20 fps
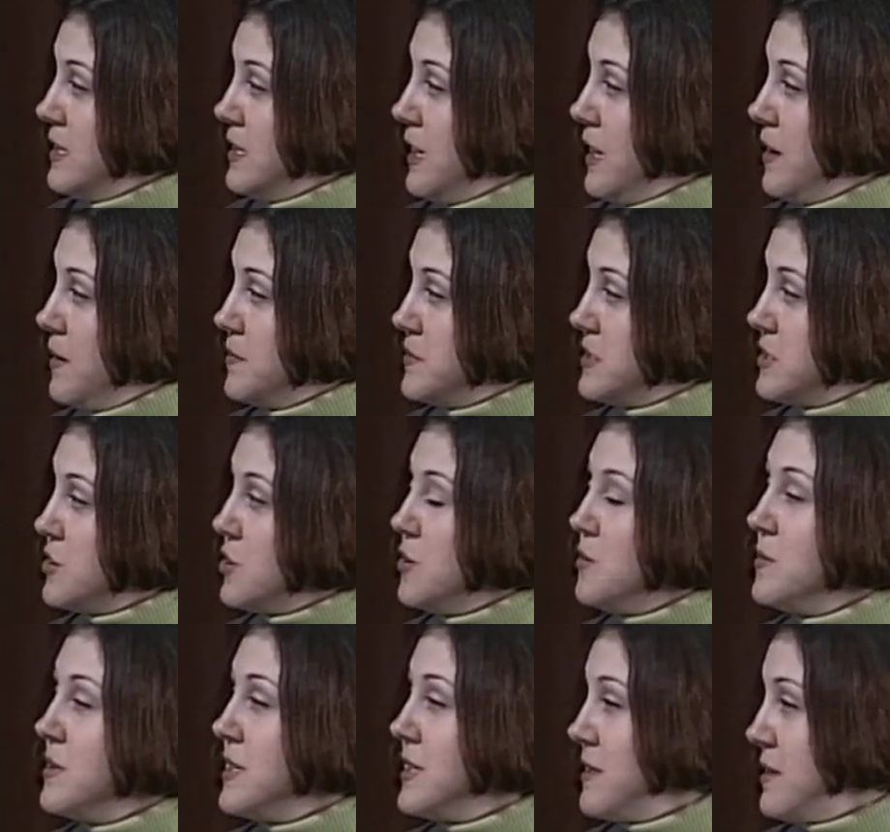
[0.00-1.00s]

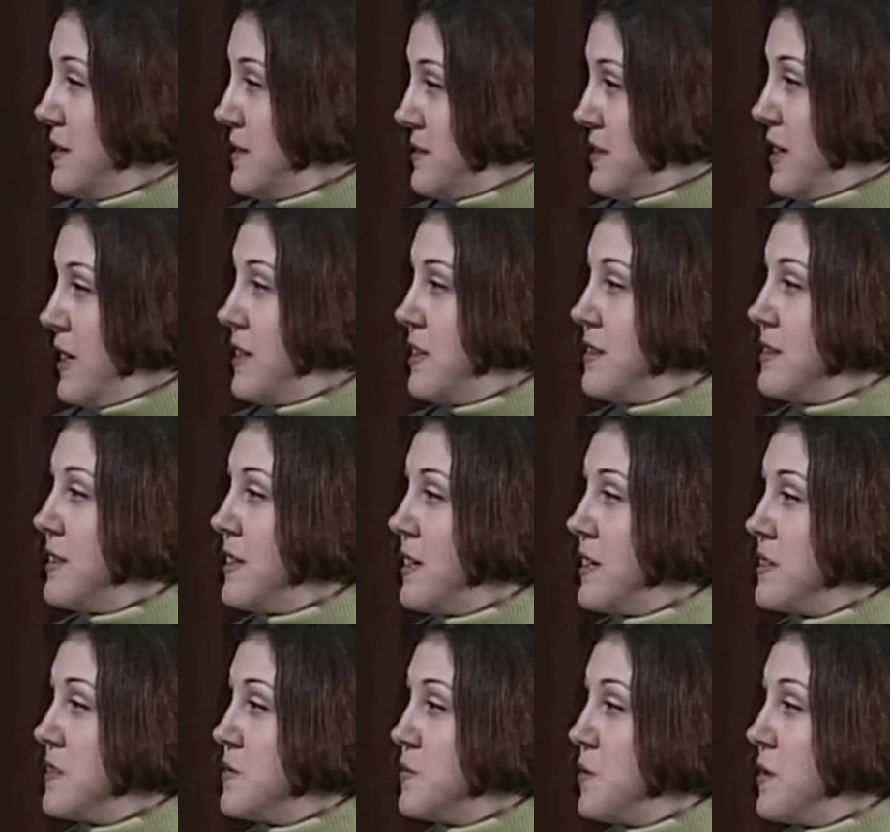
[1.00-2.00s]
Determining these kind of
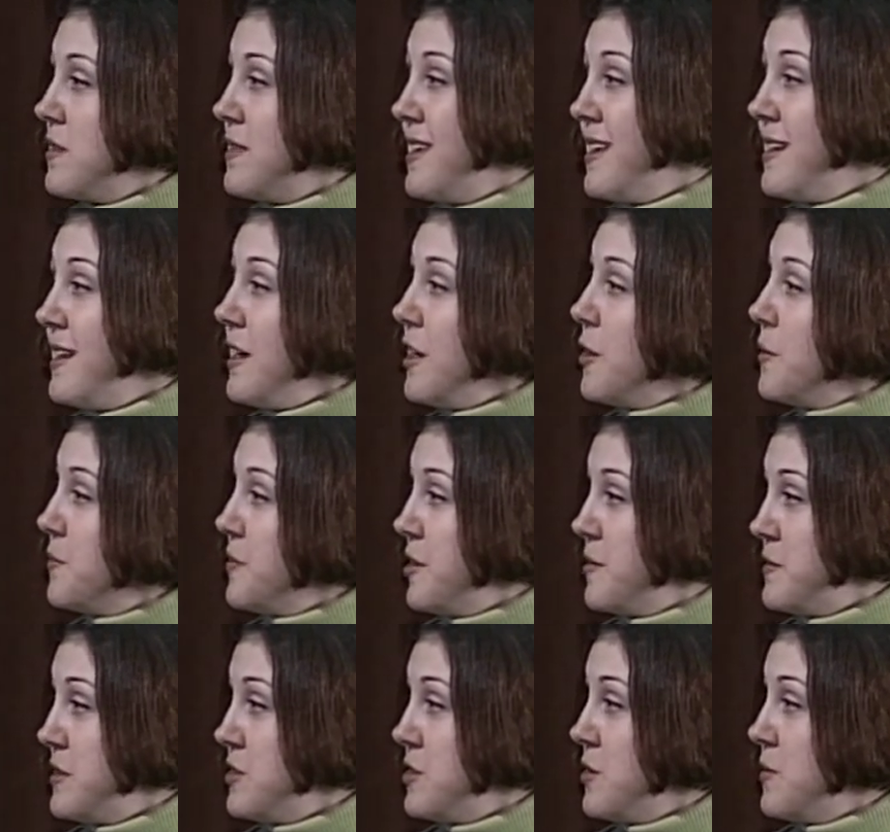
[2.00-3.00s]
things will then help them
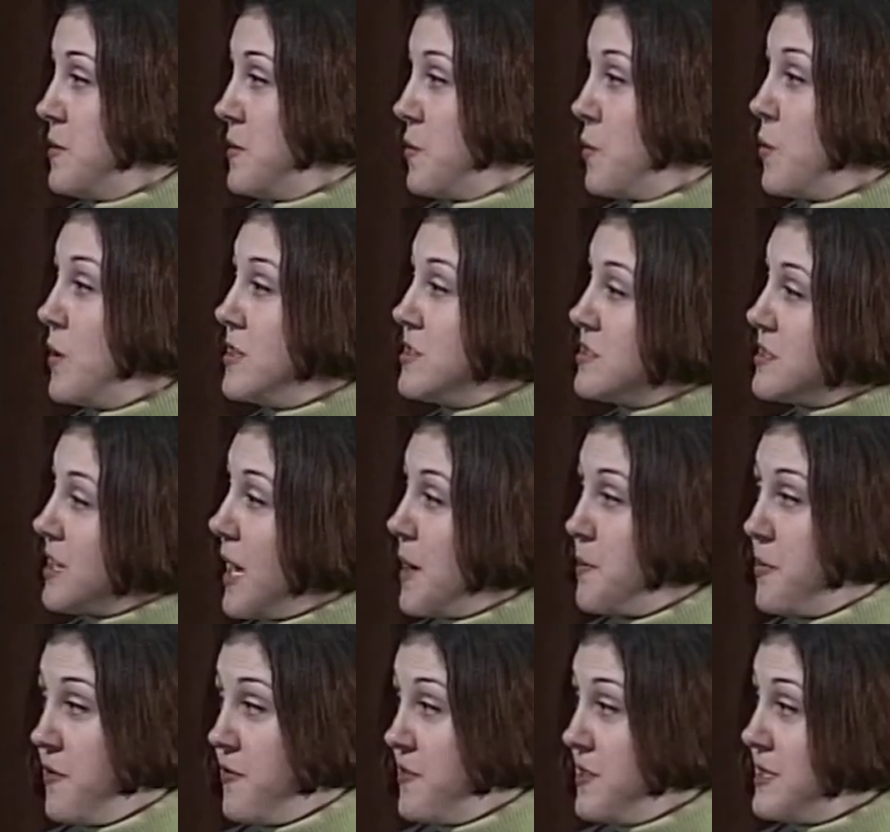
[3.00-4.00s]
determine which
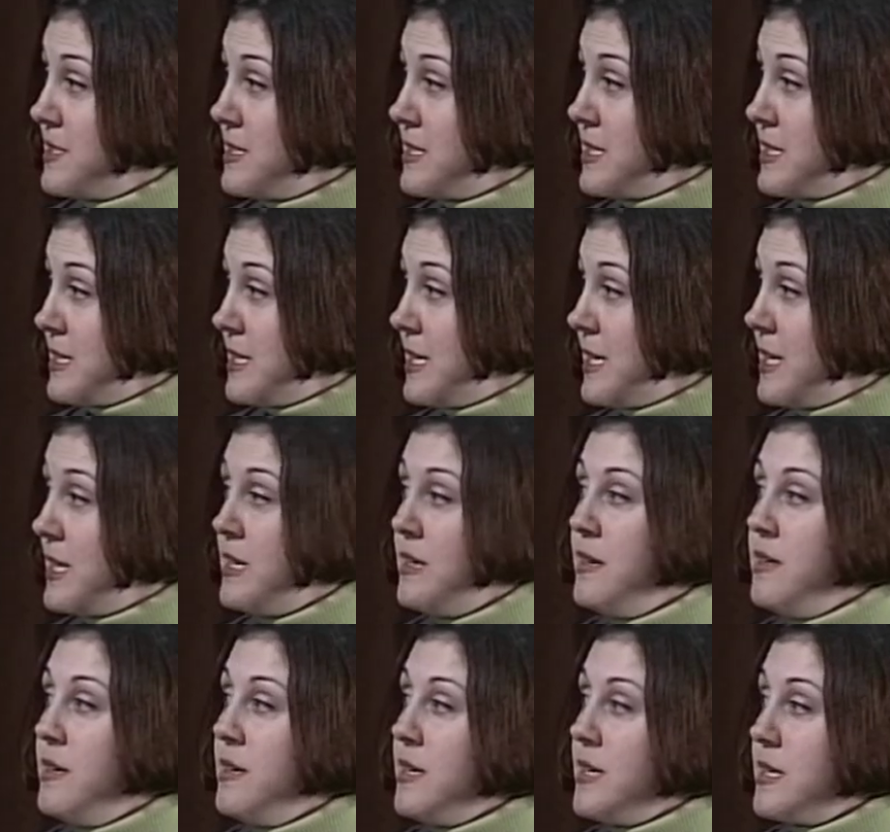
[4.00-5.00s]
type of facility
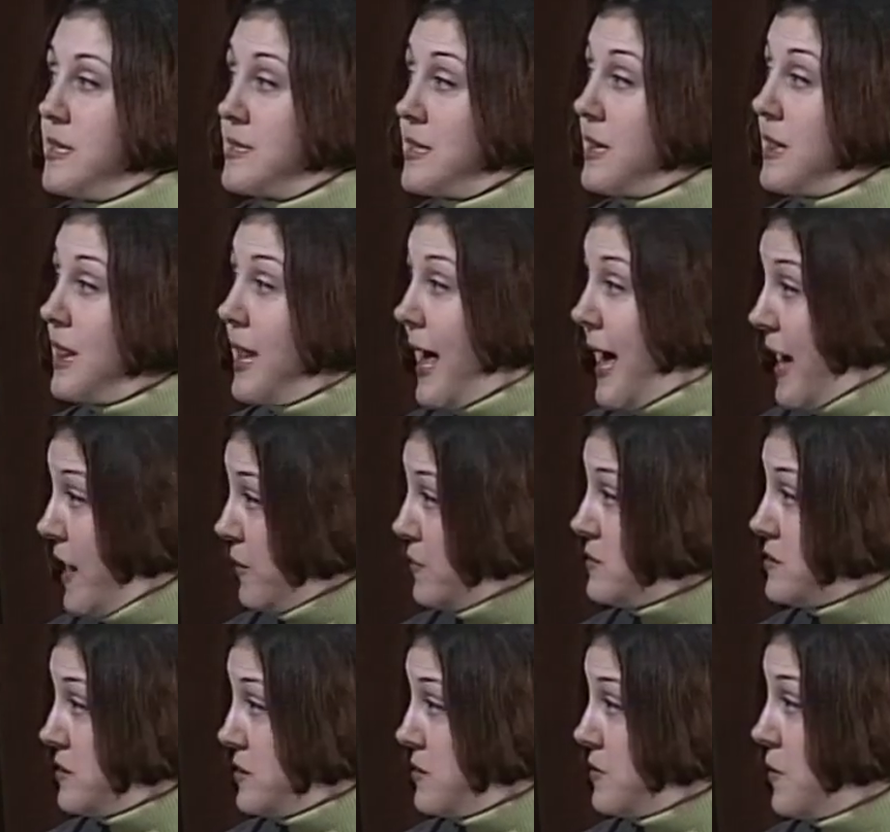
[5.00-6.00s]
is
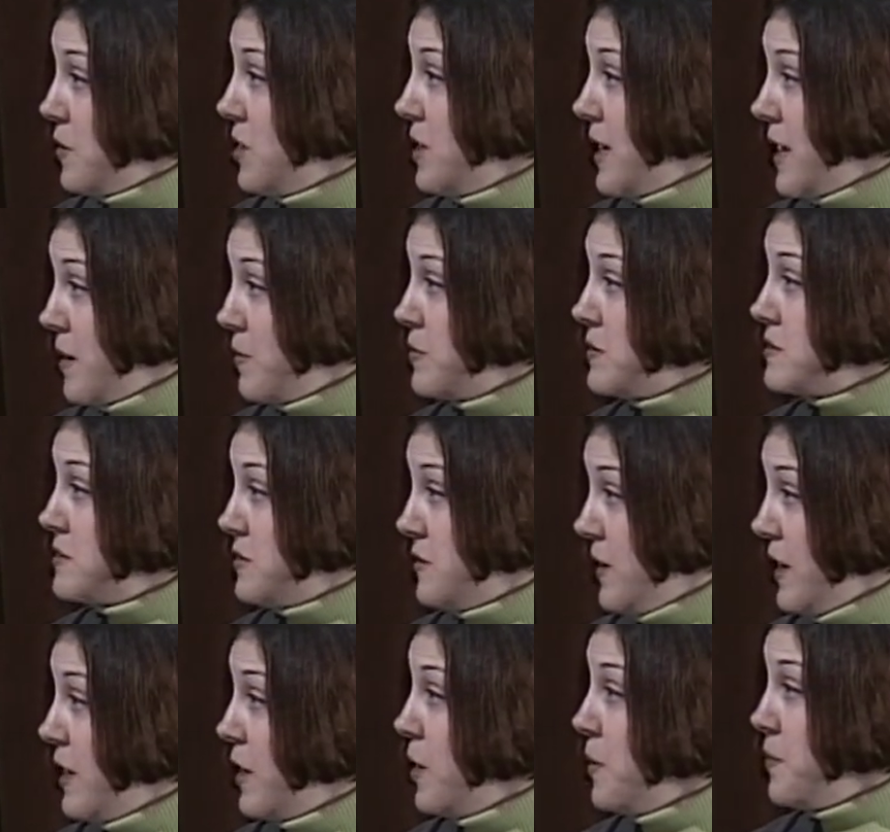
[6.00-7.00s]
allowed to or able to
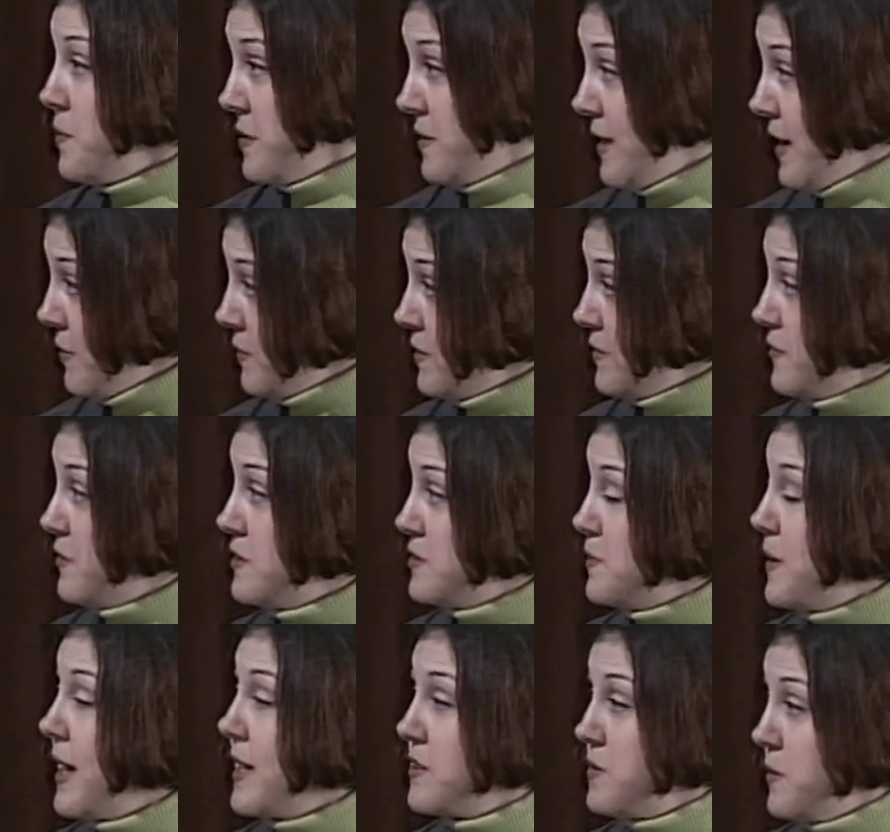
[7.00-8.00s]
help, and that refers
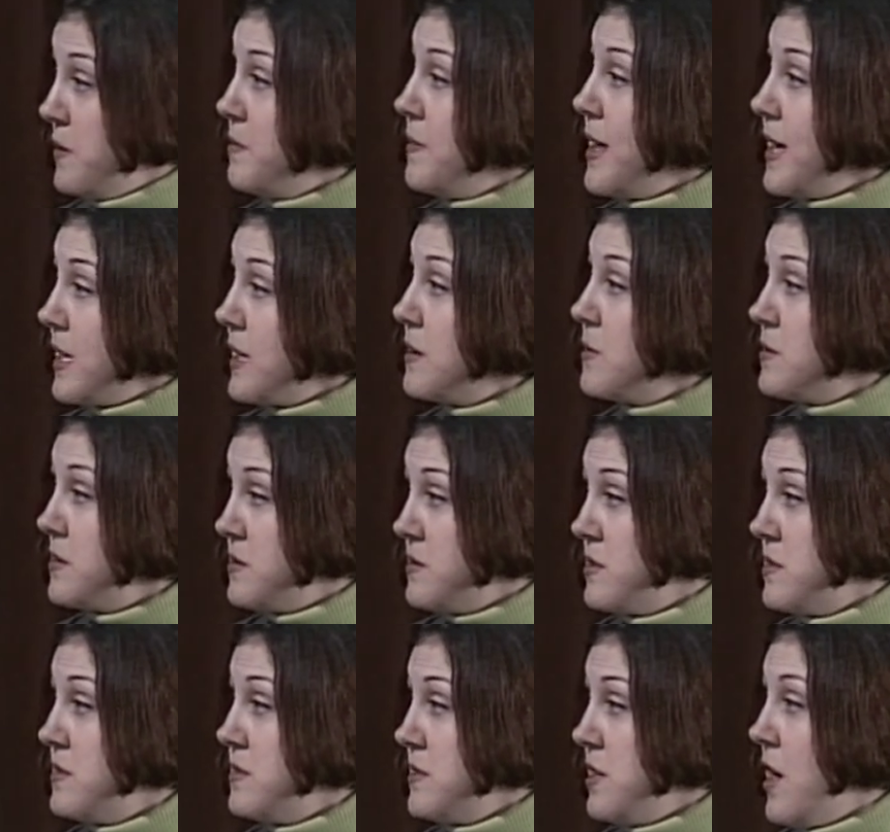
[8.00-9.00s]
back to what Maggie was
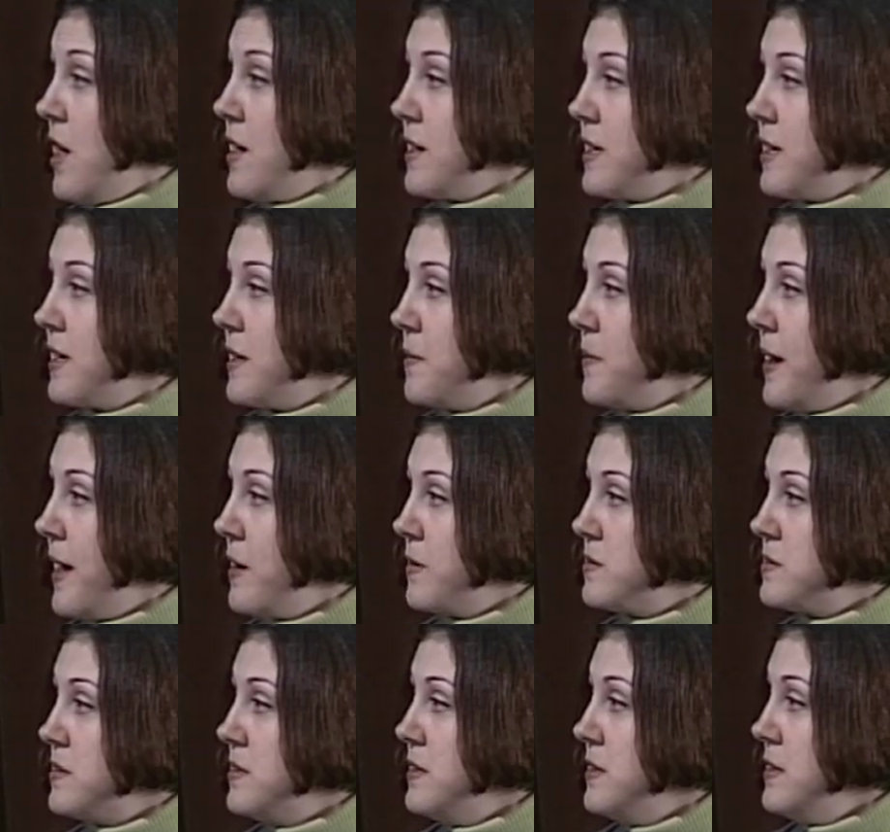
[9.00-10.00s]
just talking
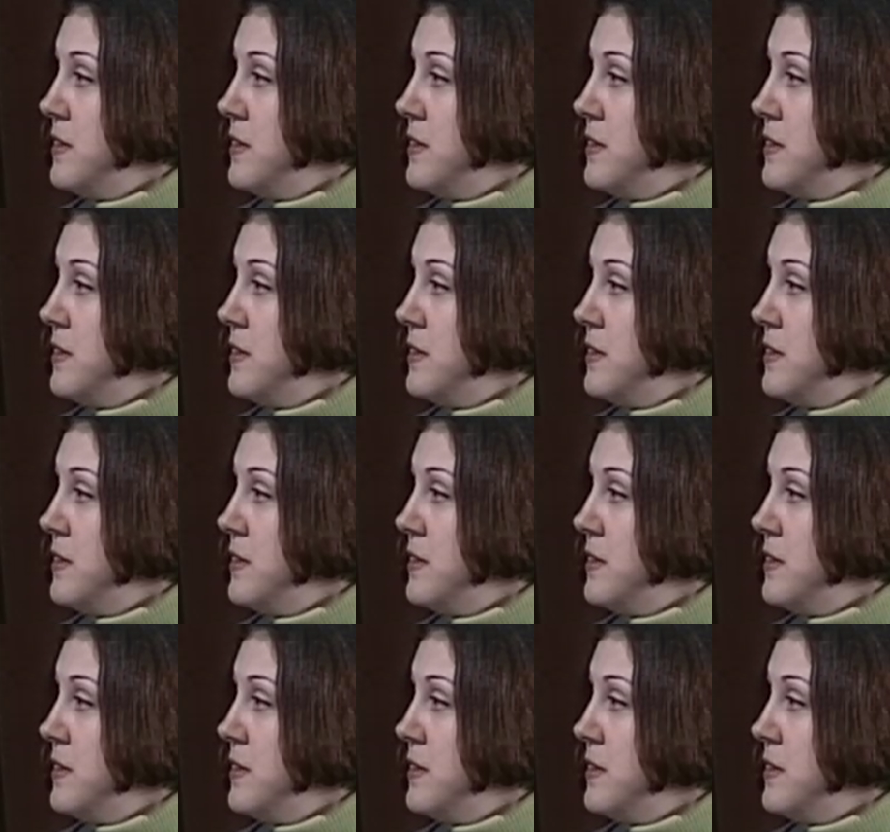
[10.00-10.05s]
about.